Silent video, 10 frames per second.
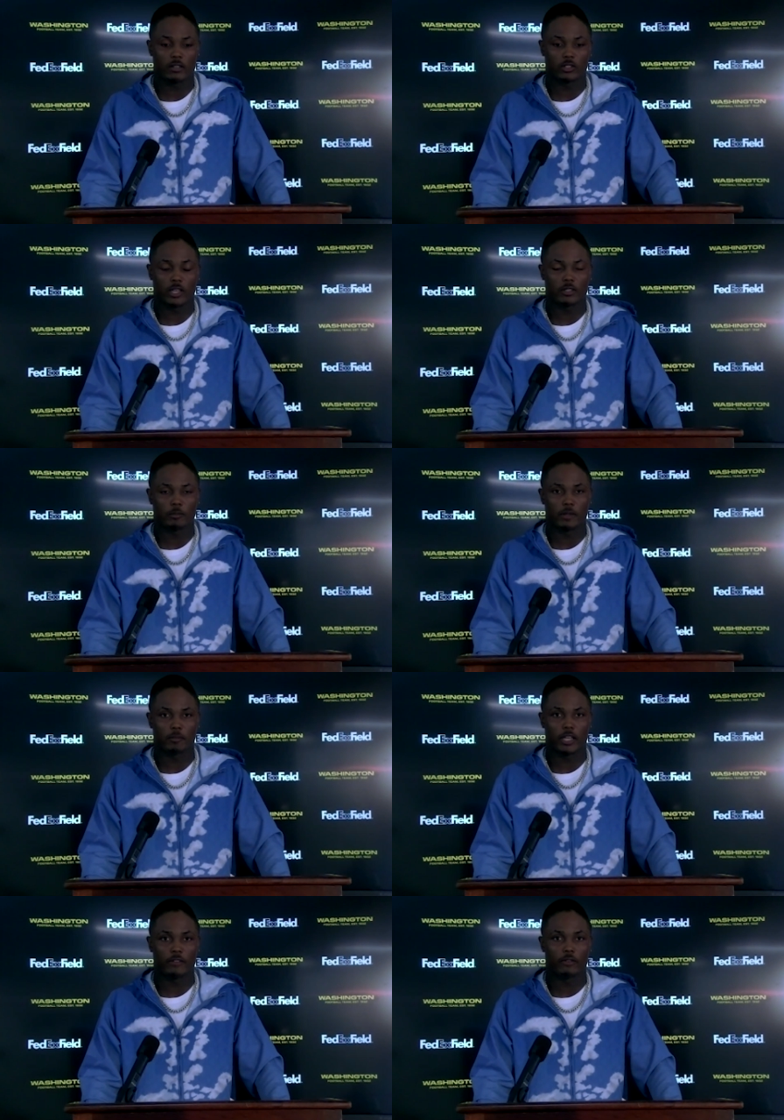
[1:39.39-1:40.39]
So that was a big
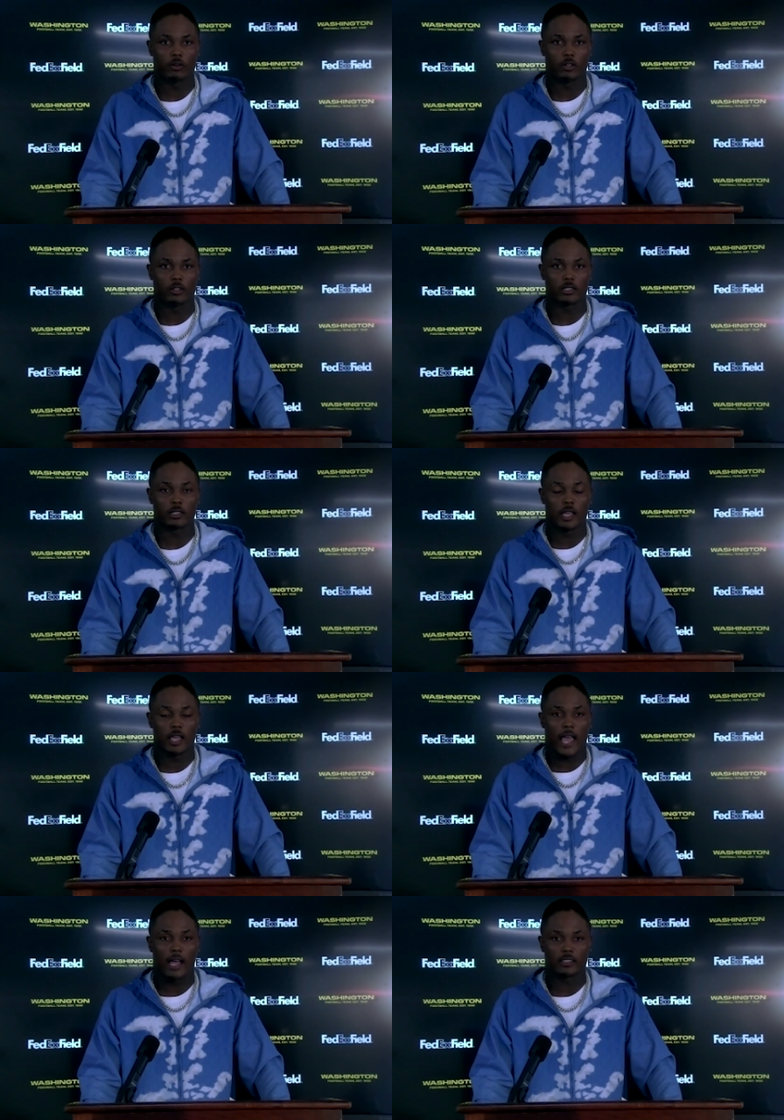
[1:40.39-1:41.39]
play for us, and
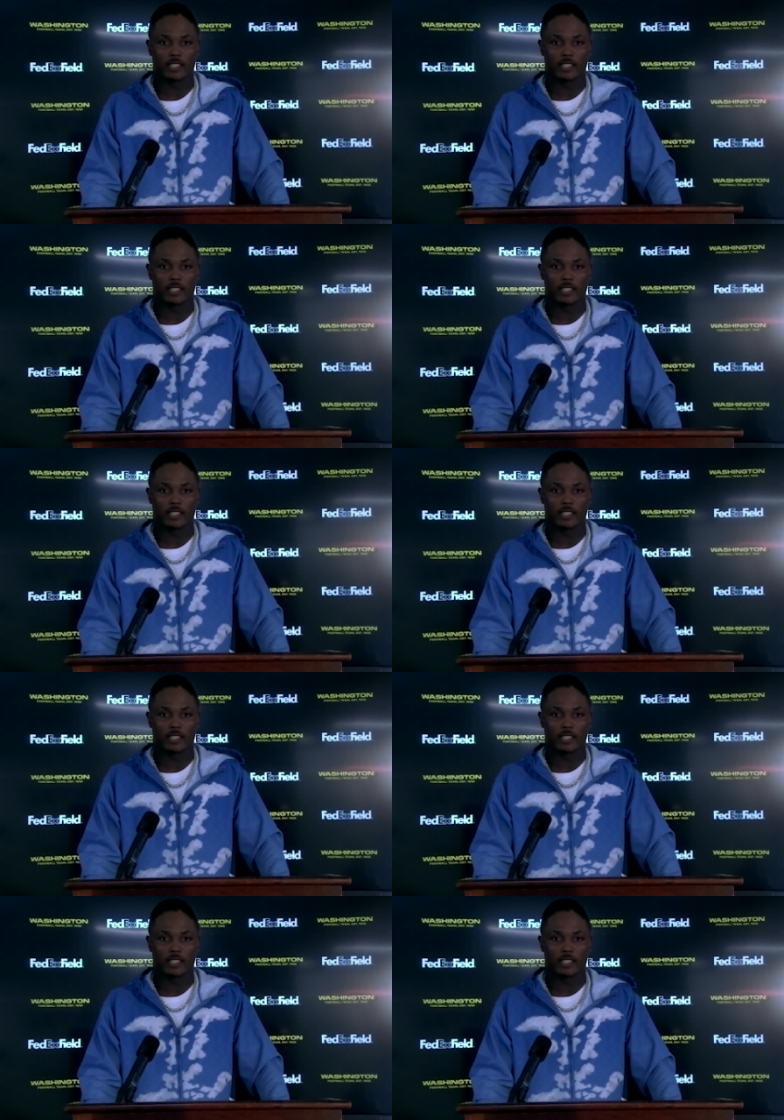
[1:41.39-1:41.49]
Alex